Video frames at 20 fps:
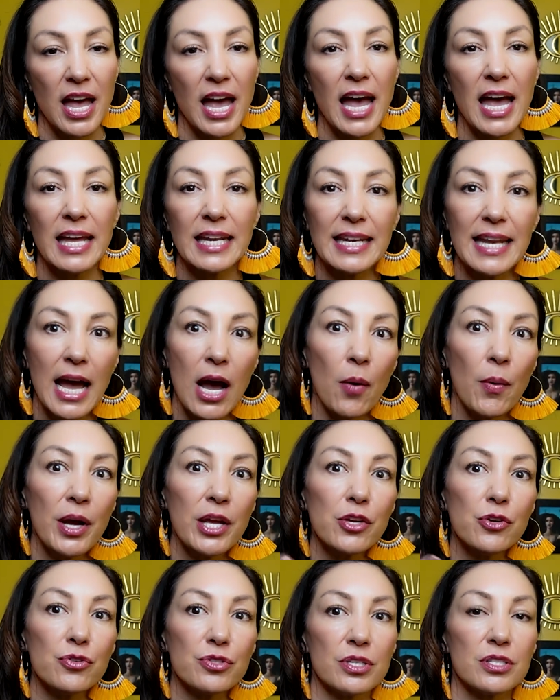And now I
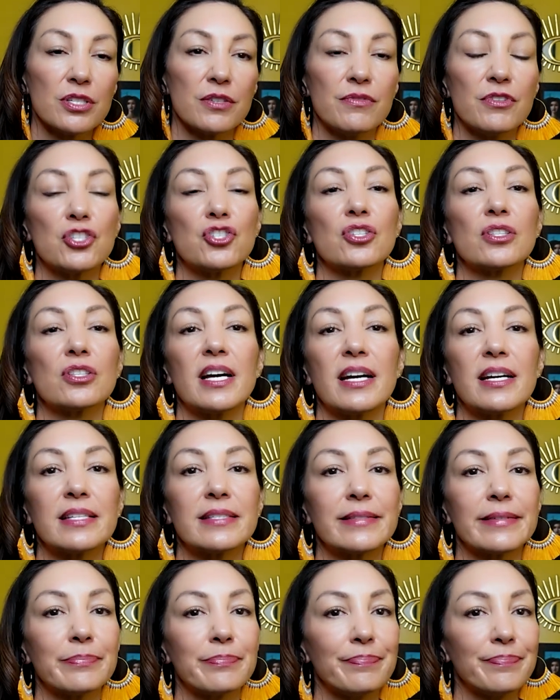use it to
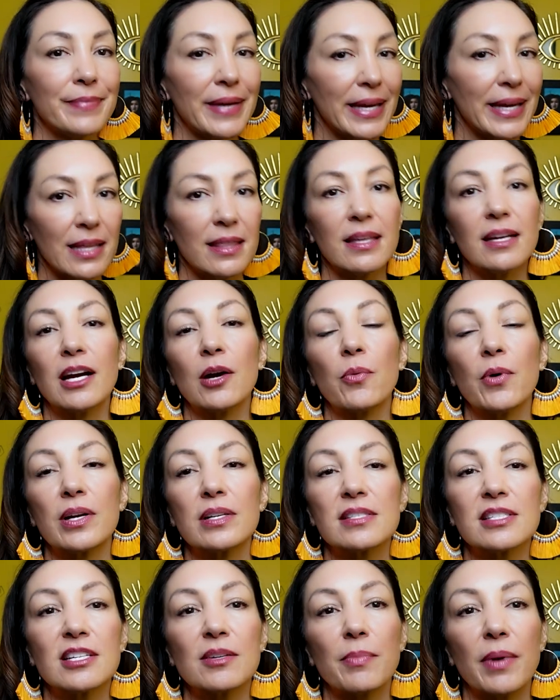visualize anything I want
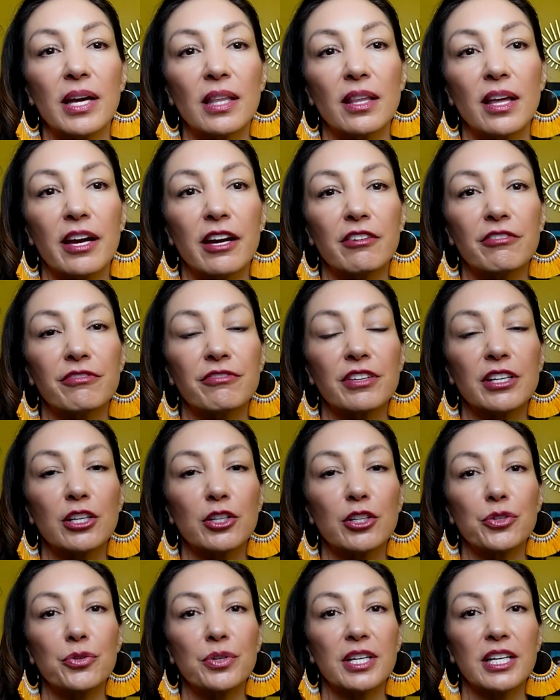to see in my life,
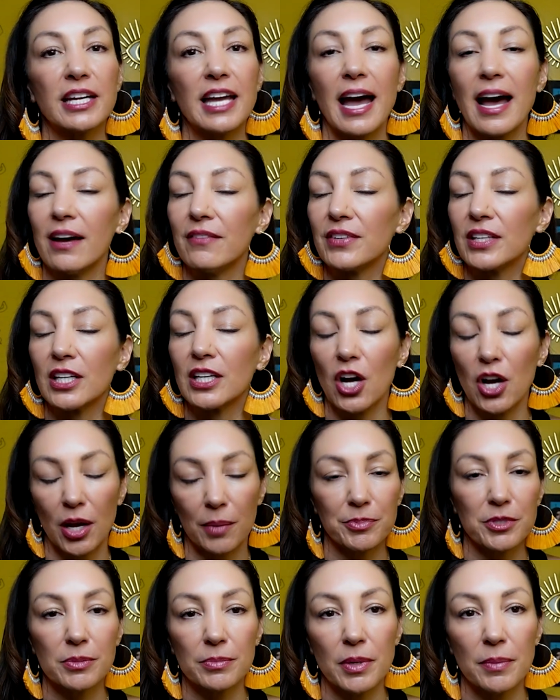including having
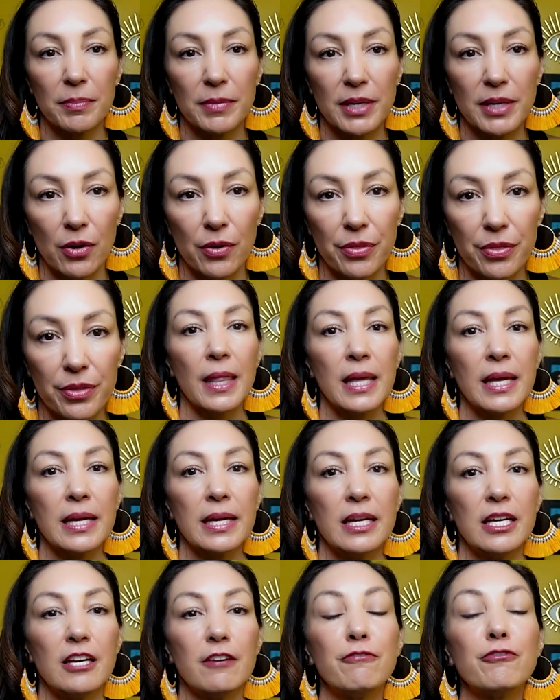optimum health.
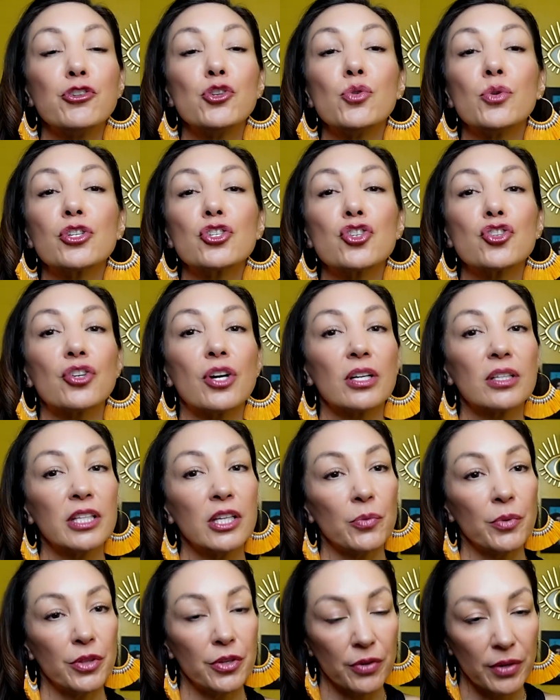If you are struggling
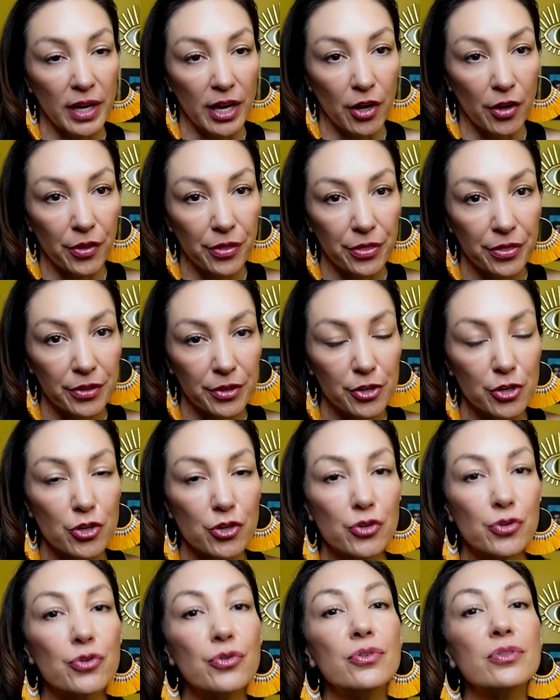with your health,
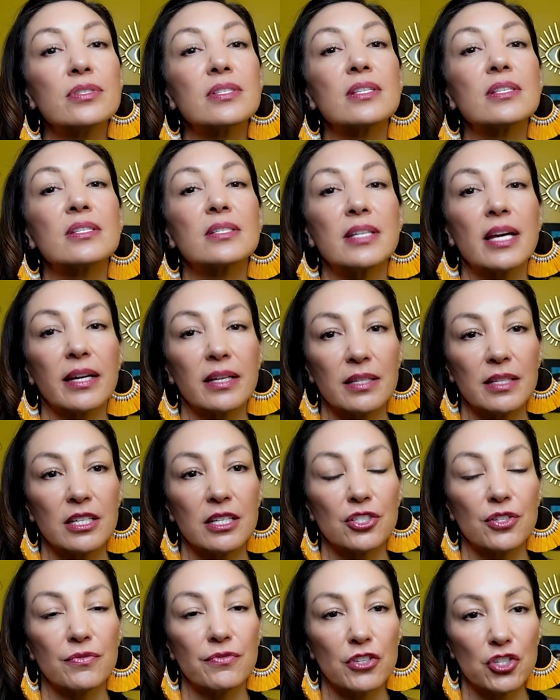use this
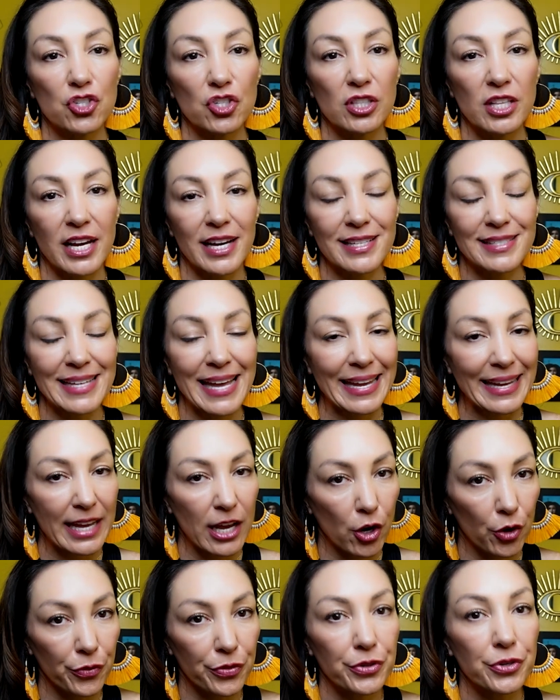technique to visualize a
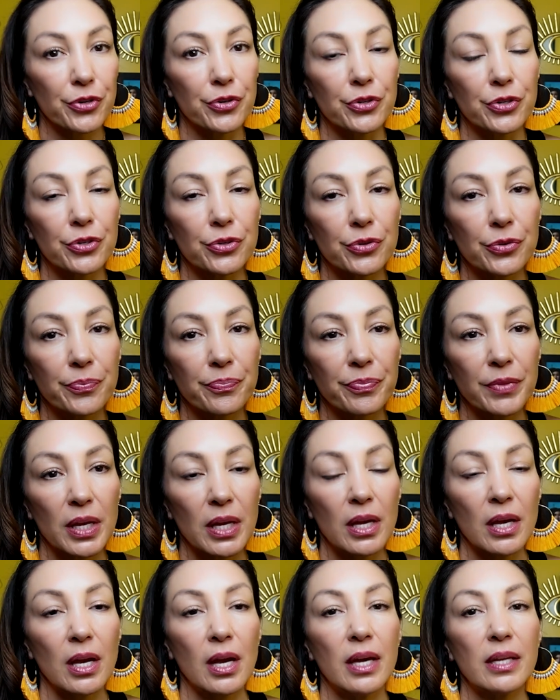healthier you.
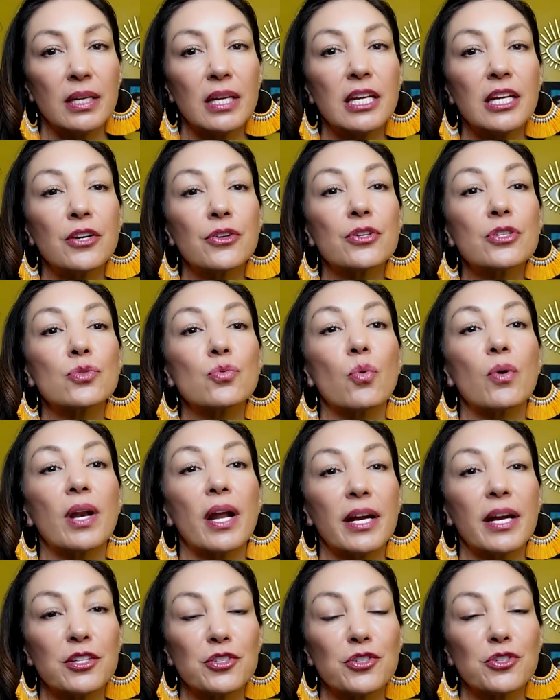And here is what
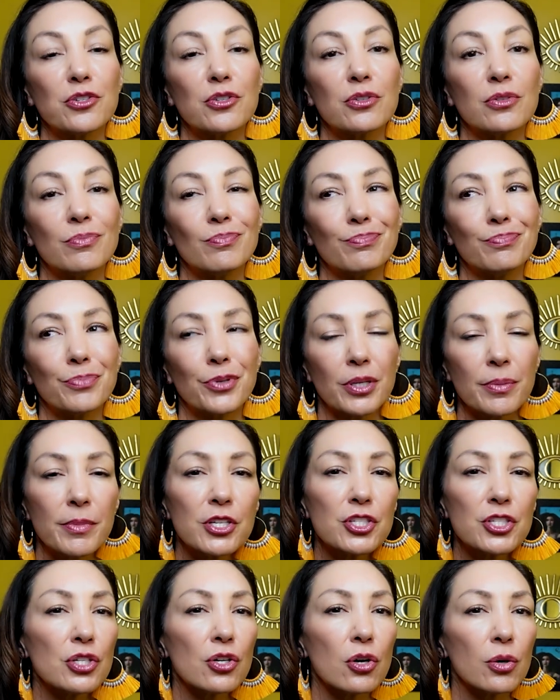I do pretty
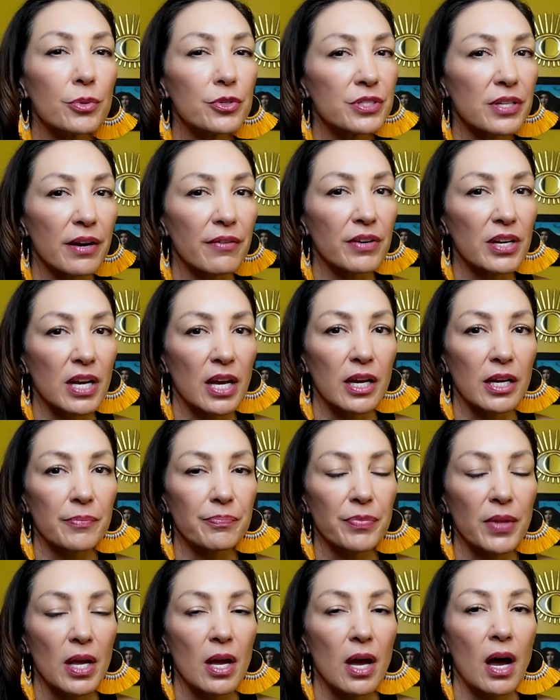much almost every night.
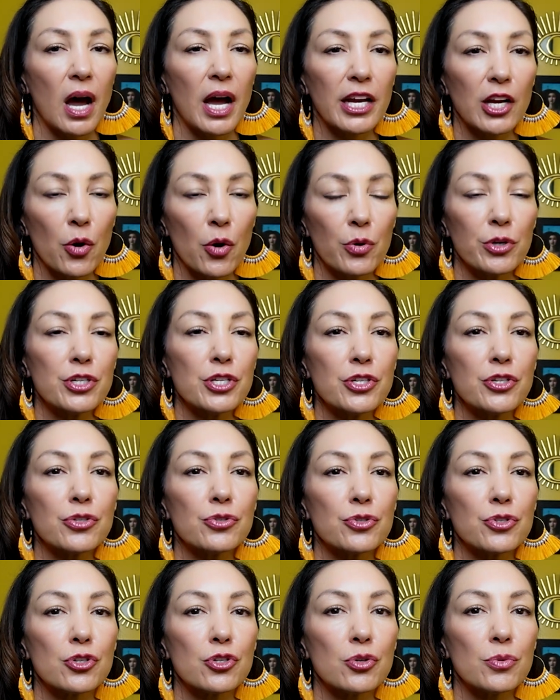I go into
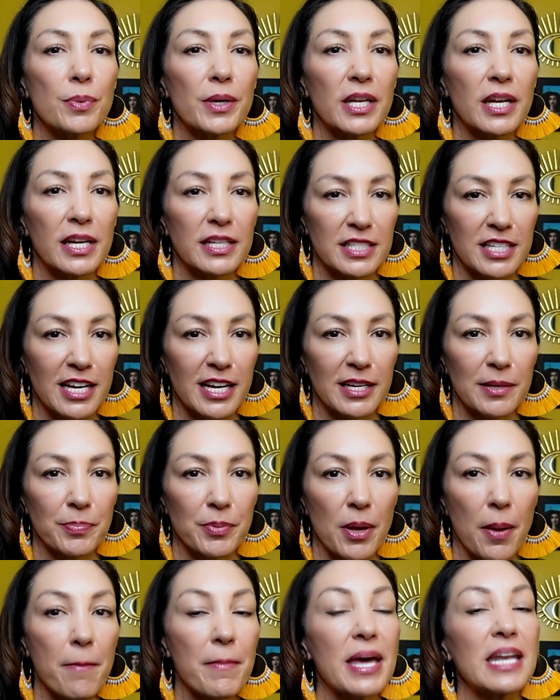YouTube and I type
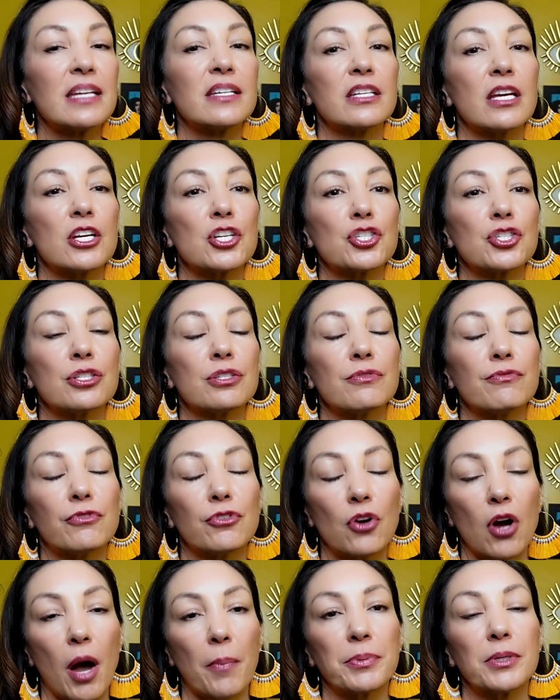meditation
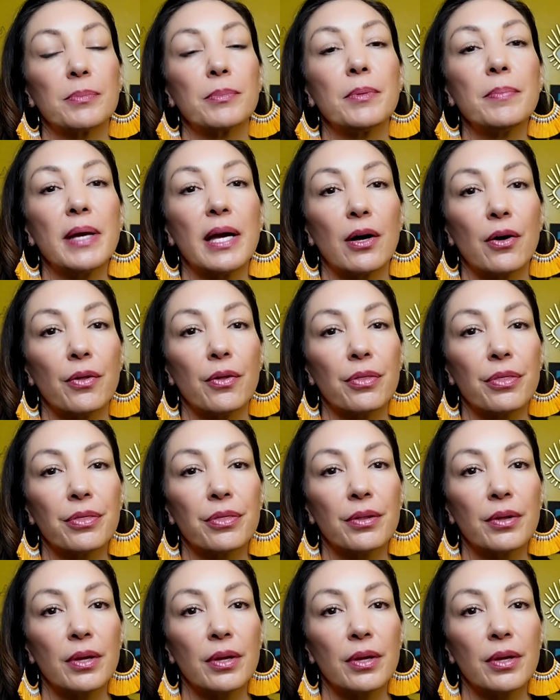for optimum health.